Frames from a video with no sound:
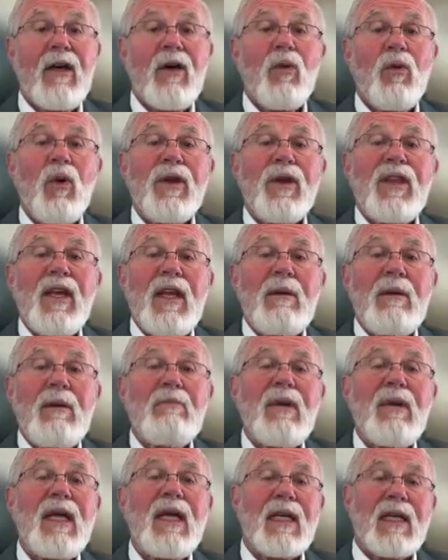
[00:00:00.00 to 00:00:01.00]
within
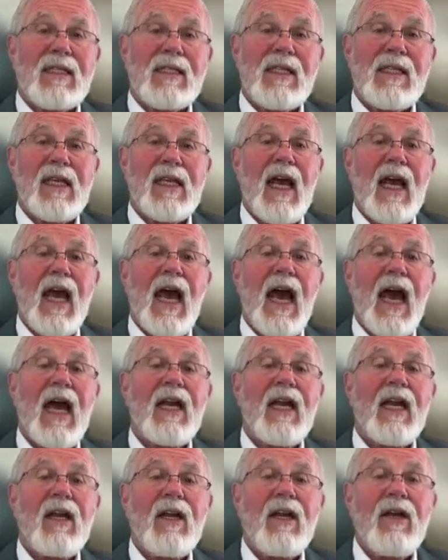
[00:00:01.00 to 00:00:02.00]
minutes
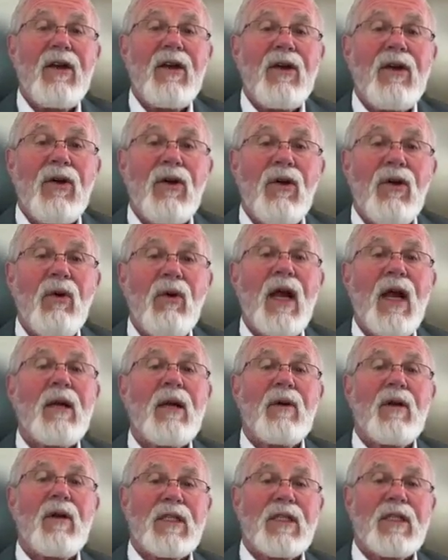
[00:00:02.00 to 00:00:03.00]
had an
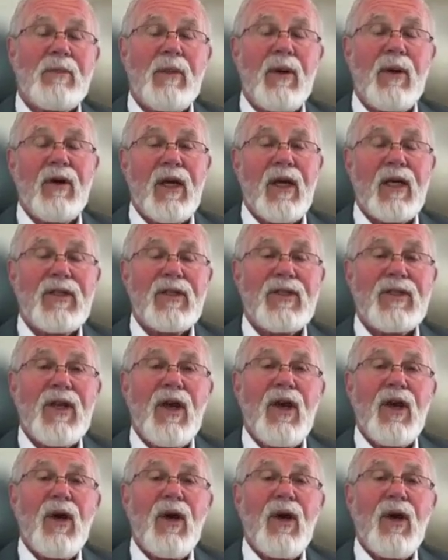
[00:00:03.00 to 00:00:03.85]
incredible experience